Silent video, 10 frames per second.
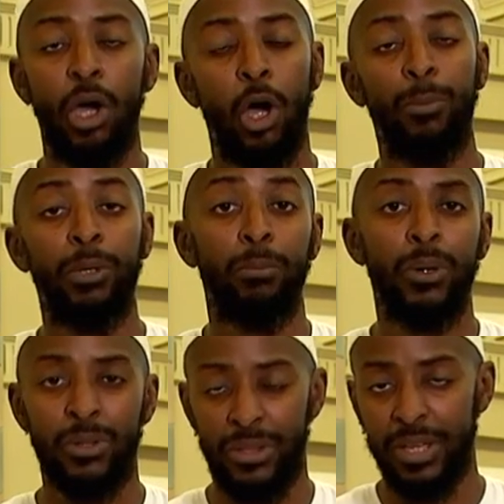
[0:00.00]
upon
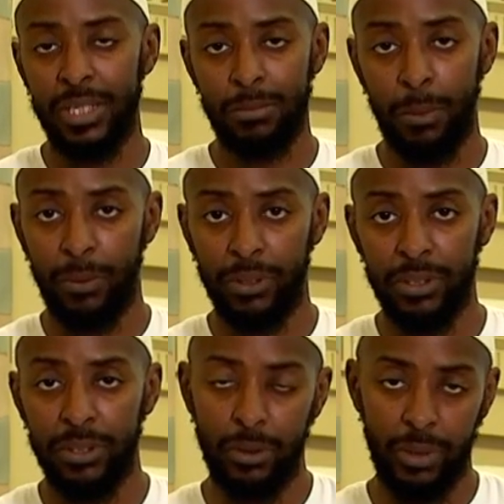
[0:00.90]
monotheism,
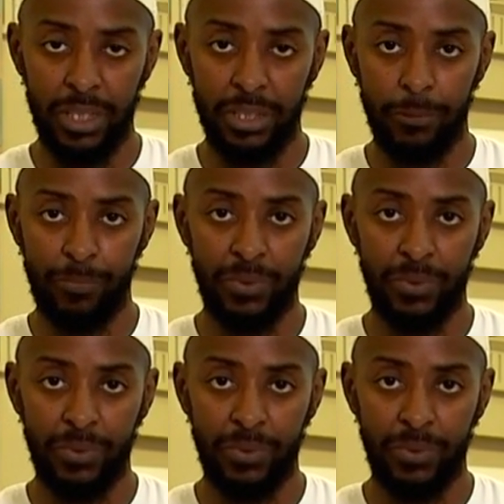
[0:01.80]
upon Tawheed.